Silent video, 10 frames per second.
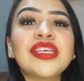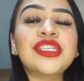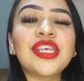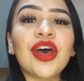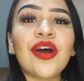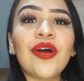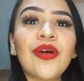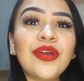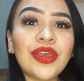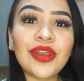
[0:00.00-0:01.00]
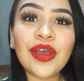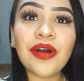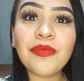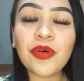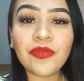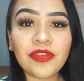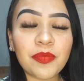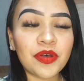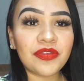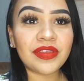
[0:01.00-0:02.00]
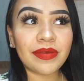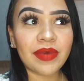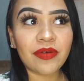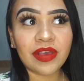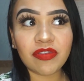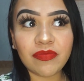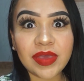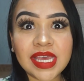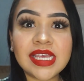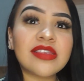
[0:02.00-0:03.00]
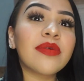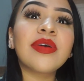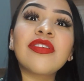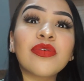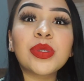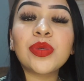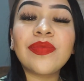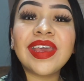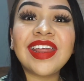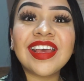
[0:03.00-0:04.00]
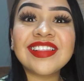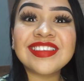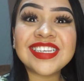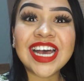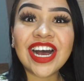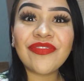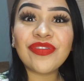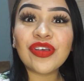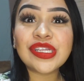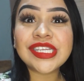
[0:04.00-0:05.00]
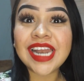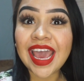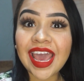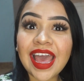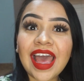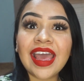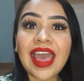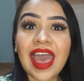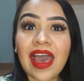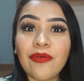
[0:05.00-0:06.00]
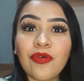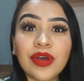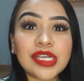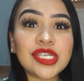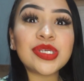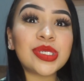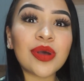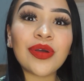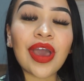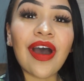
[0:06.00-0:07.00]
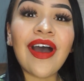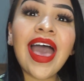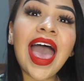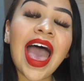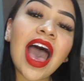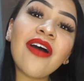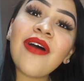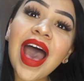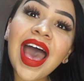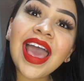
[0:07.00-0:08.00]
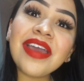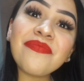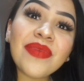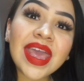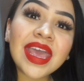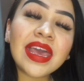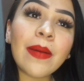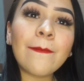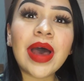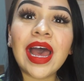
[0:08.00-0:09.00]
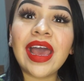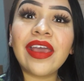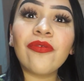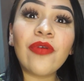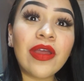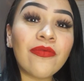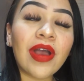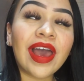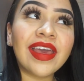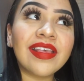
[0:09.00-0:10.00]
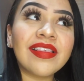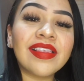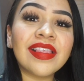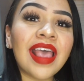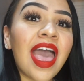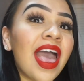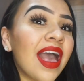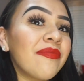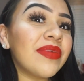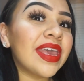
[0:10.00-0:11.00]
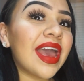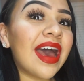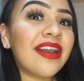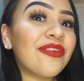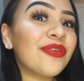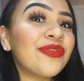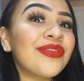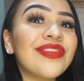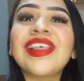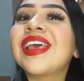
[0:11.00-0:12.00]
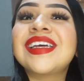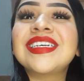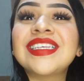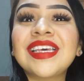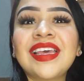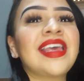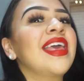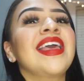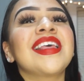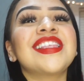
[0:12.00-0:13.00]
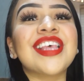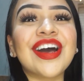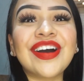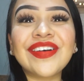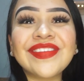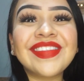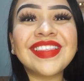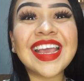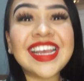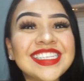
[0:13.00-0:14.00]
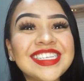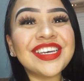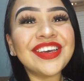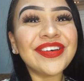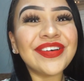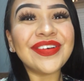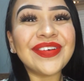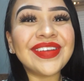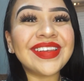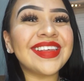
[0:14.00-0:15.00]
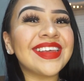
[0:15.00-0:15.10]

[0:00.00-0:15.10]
So you know I'm always posting my recipes on my social media and stuff. So today I am going to show y'all how I make my red rice, mi arroz. So stay tuned.